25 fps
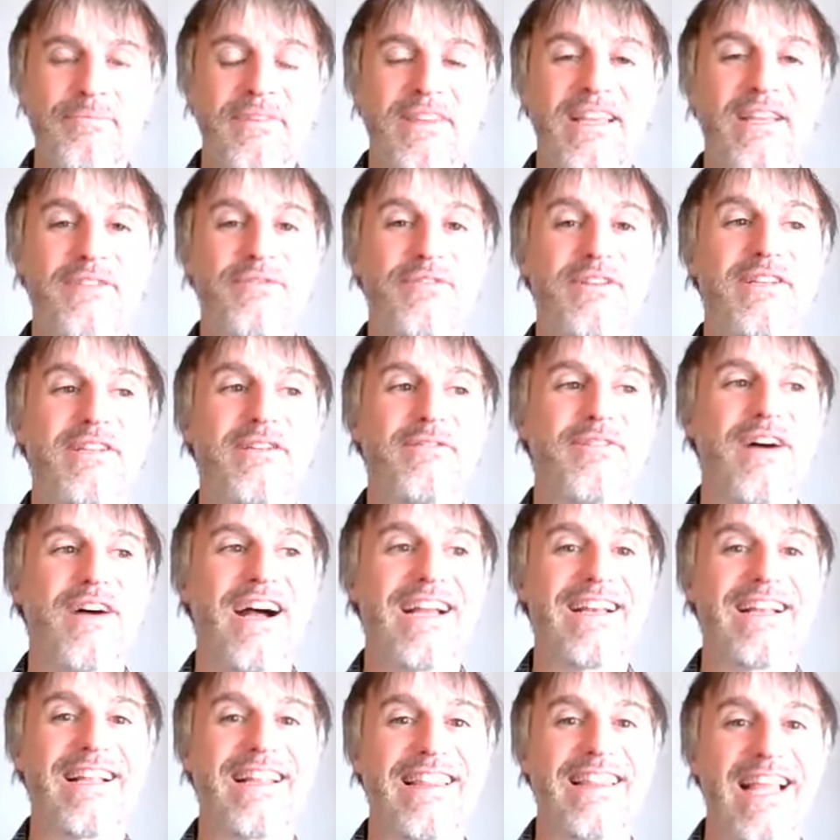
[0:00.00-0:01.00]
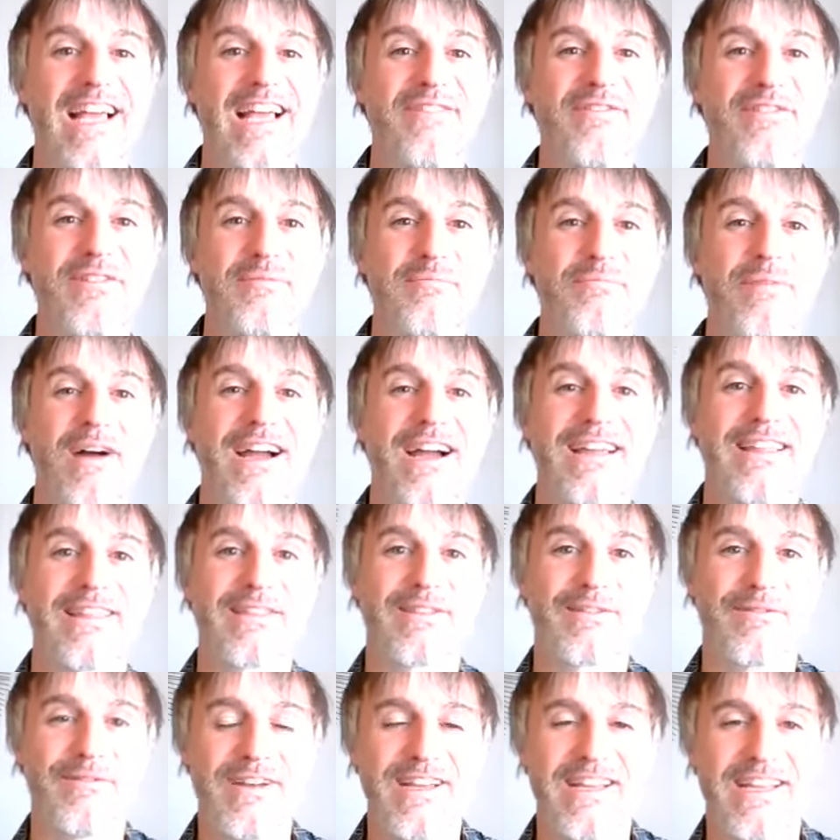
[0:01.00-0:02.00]
If you divide 11 by
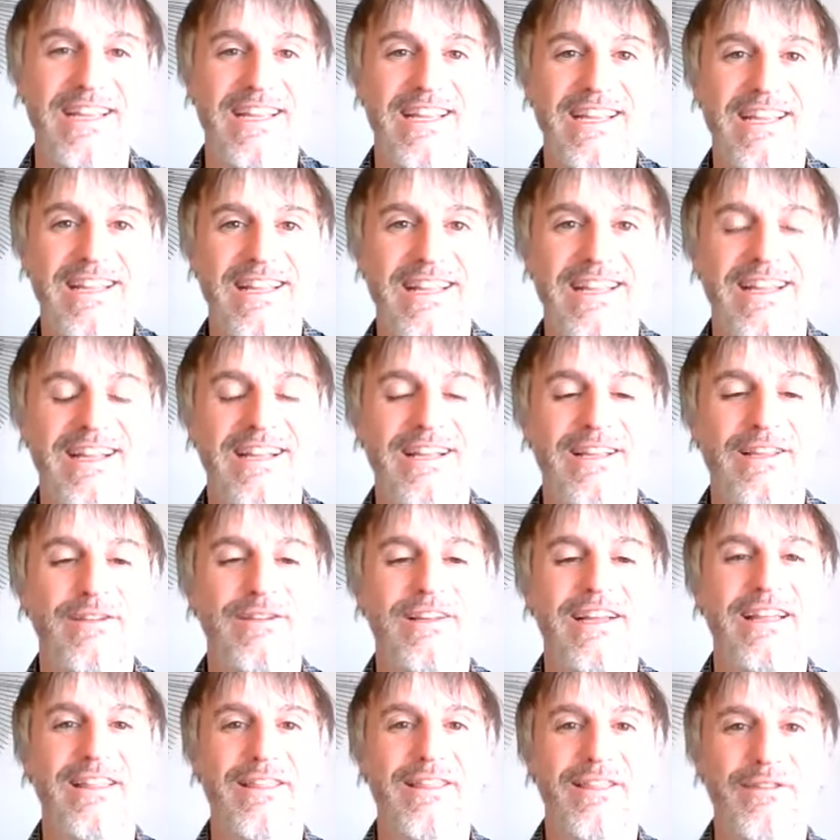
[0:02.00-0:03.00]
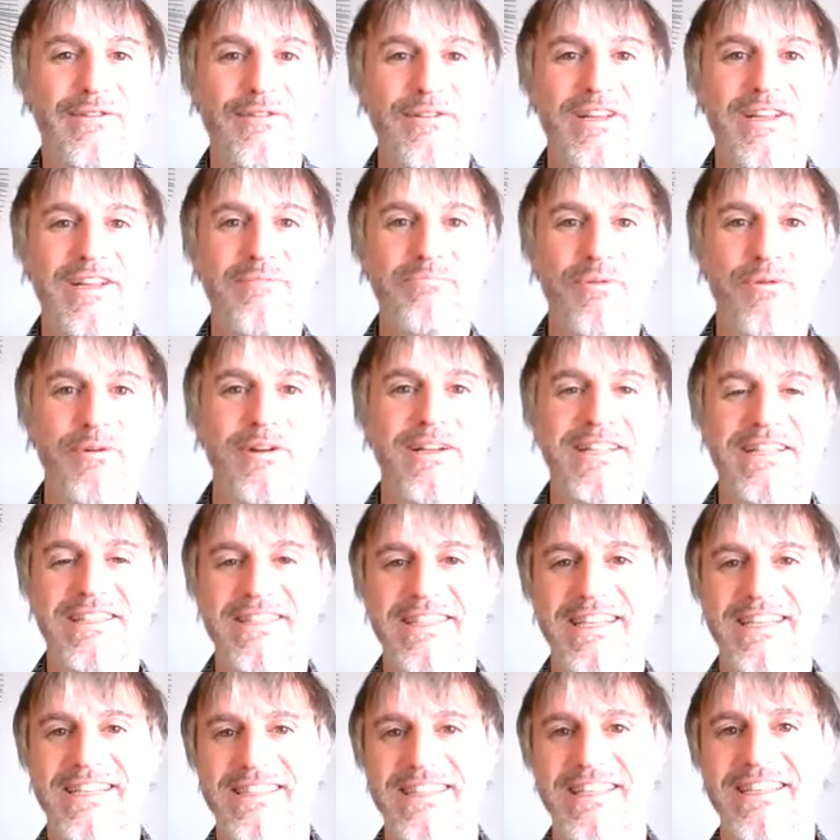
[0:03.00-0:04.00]
3, you get
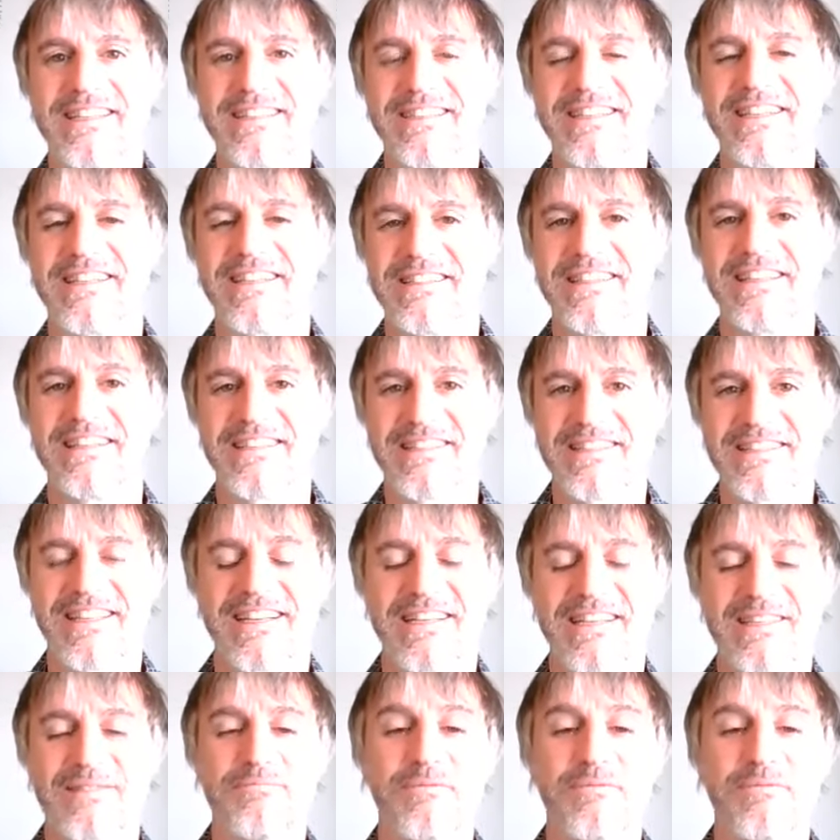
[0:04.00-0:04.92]
3.66666.